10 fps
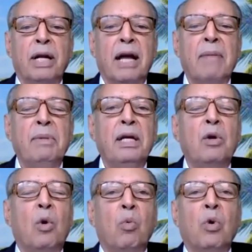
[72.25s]
and I
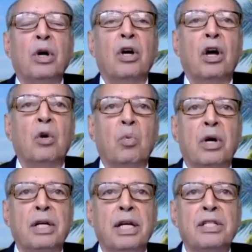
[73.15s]
mean one on
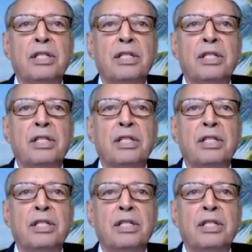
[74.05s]
one.